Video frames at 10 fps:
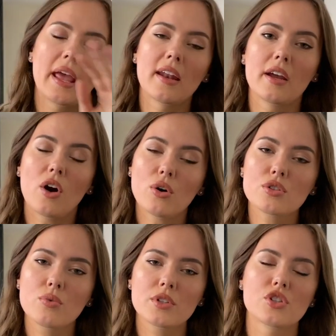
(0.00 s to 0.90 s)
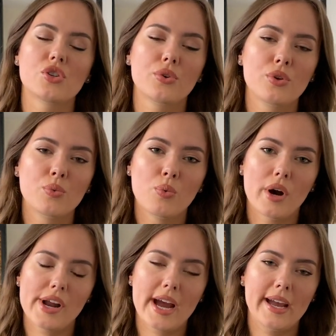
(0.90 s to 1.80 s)
And I also want to show you
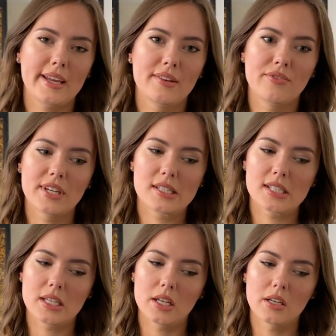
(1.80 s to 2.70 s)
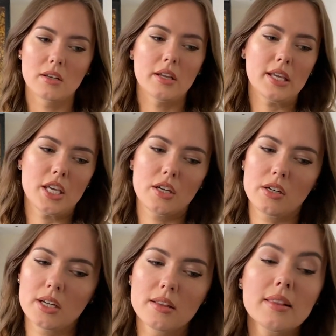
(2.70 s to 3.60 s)
what I invested in
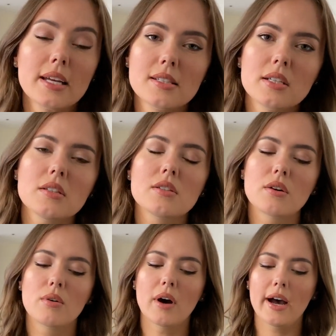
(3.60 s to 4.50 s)
here in London. So